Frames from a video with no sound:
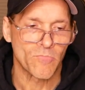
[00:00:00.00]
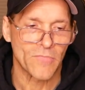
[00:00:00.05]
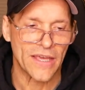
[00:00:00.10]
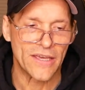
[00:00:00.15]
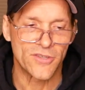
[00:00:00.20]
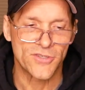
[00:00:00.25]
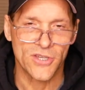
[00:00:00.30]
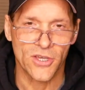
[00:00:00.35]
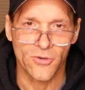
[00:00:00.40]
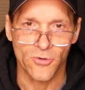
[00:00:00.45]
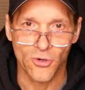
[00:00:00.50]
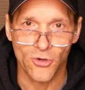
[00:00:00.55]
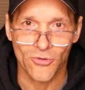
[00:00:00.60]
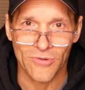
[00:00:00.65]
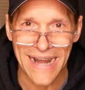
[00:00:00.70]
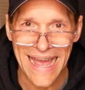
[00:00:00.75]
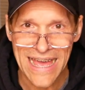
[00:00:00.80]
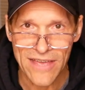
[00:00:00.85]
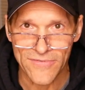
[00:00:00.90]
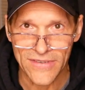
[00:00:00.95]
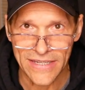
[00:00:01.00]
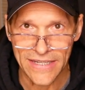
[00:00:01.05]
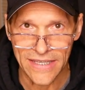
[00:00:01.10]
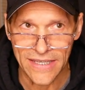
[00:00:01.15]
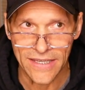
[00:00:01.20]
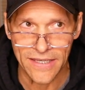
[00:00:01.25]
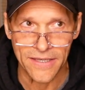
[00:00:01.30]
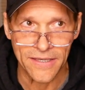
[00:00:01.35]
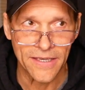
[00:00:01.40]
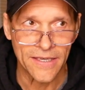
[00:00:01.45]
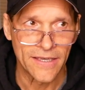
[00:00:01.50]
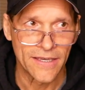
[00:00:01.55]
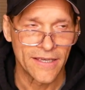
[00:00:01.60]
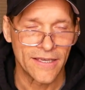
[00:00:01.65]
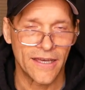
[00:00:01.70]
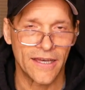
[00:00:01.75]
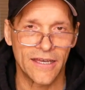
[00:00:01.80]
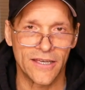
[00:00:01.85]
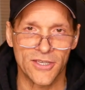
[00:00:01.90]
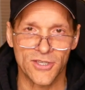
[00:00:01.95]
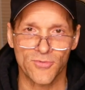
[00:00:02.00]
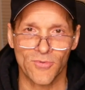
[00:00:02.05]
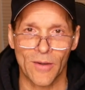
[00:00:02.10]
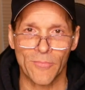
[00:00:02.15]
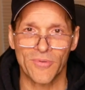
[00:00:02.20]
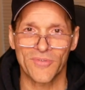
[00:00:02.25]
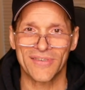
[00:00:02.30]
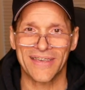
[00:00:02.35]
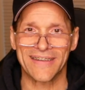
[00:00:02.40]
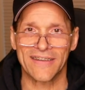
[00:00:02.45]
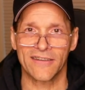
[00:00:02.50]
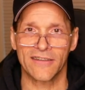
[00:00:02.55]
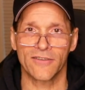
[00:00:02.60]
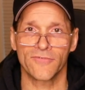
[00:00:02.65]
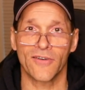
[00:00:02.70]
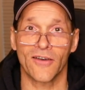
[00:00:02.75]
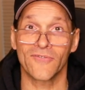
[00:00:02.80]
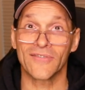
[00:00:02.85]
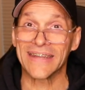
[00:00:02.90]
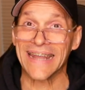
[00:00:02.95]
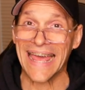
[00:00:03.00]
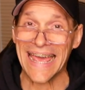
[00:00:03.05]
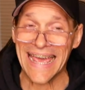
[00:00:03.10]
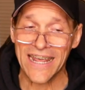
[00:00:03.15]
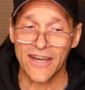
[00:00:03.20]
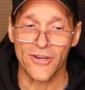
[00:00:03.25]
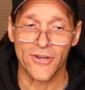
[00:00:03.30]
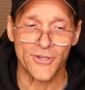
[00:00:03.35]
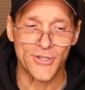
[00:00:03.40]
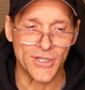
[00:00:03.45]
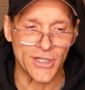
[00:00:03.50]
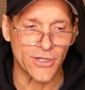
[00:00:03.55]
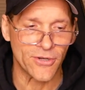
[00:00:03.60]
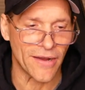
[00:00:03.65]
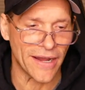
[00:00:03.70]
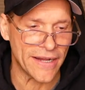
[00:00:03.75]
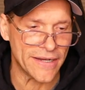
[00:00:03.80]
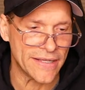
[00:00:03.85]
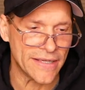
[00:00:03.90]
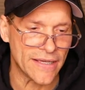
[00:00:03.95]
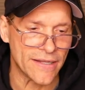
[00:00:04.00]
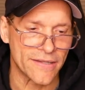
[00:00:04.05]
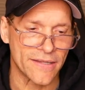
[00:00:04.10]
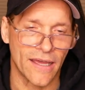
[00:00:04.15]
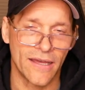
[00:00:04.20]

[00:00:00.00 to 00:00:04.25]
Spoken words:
And so gravity is representative of an energy gradient.